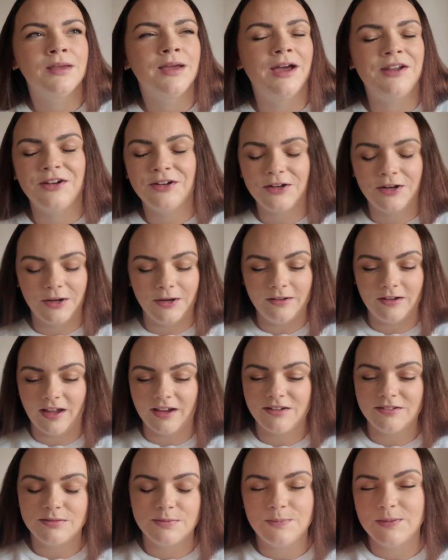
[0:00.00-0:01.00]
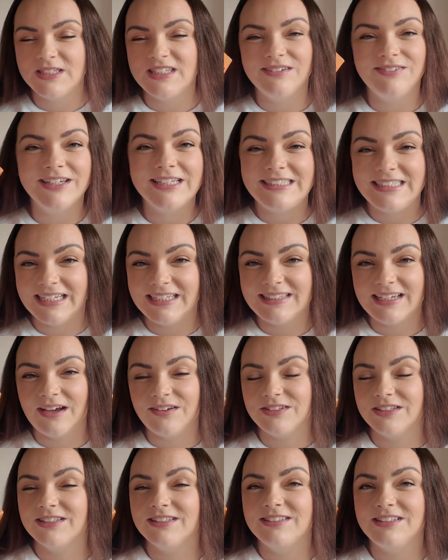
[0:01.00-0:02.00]
I don't know, like specific
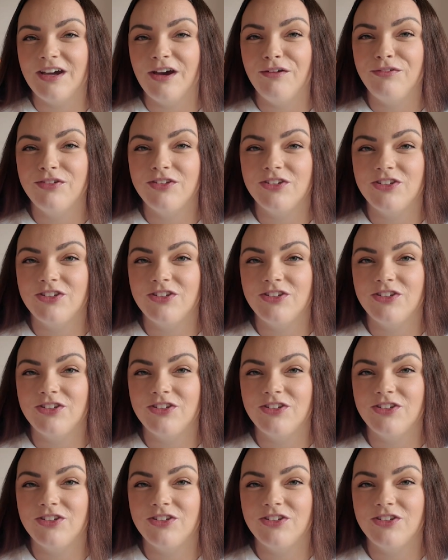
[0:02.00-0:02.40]
details and stuff.